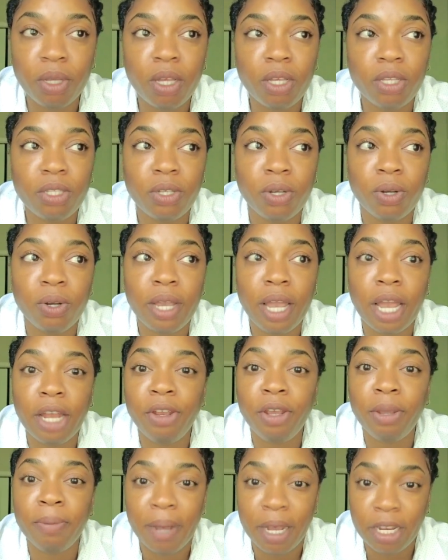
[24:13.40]
So can
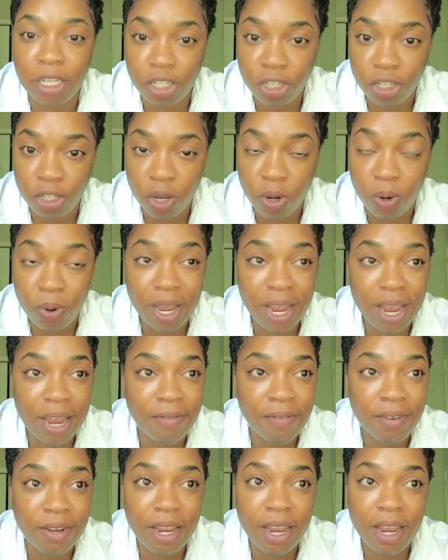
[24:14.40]
you imagine now,
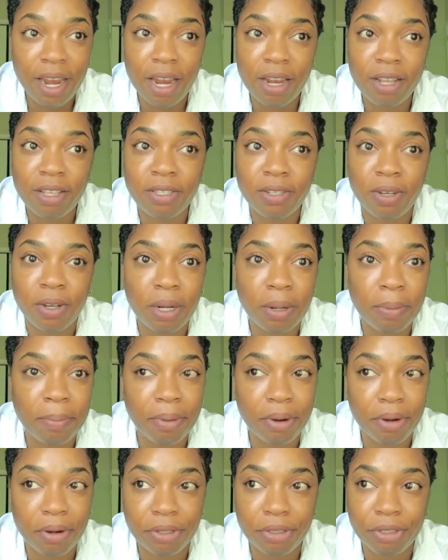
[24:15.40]
every day in the sun
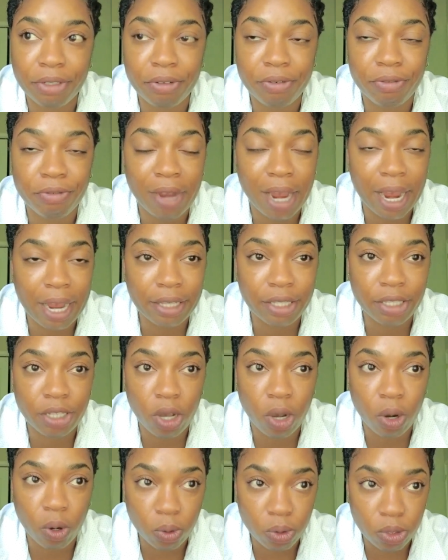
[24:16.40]
burnt right
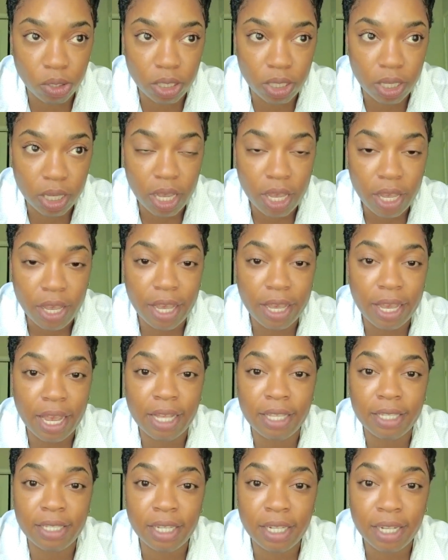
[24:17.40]
out. You
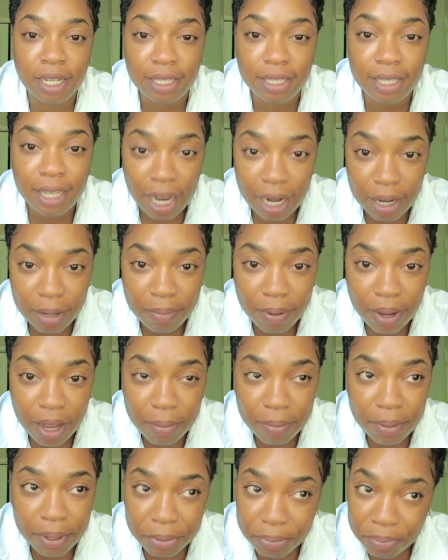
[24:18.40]
can see the tan
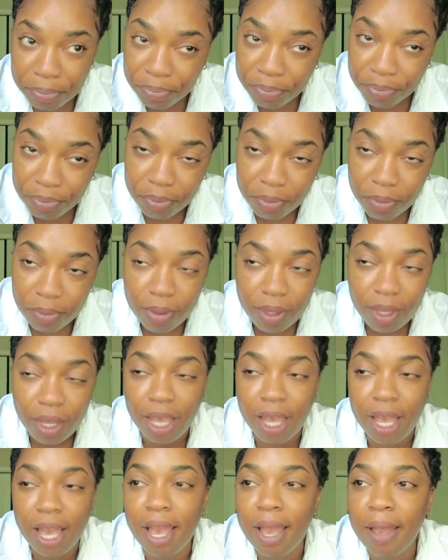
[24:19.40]
on me
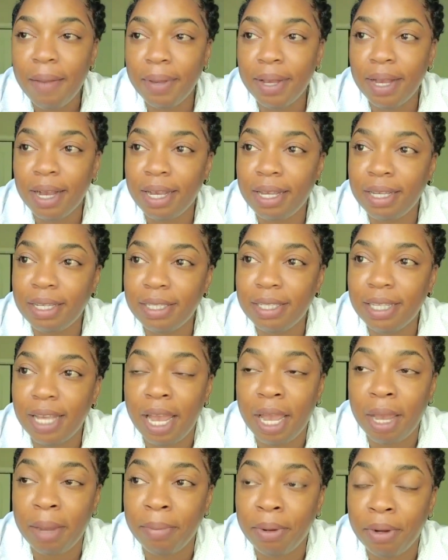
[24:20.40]
because I
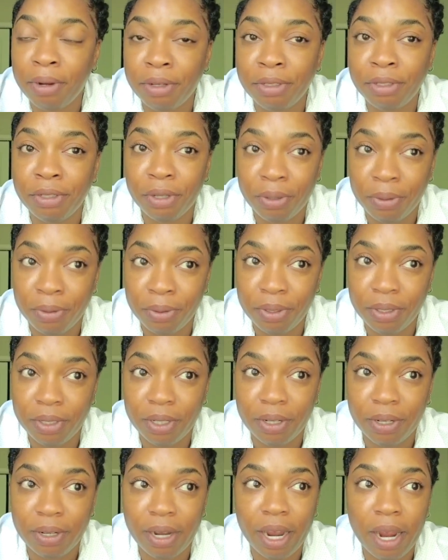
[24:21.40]
am burnt out,
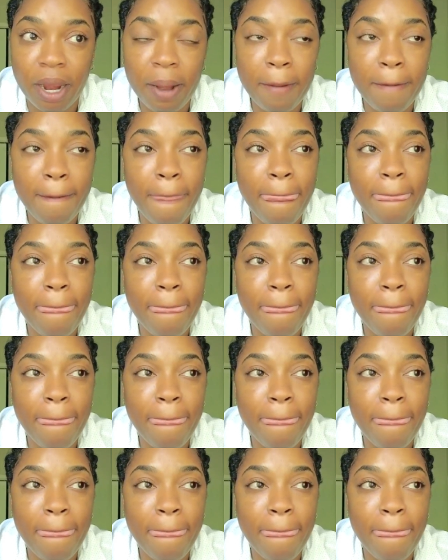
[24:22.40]
right?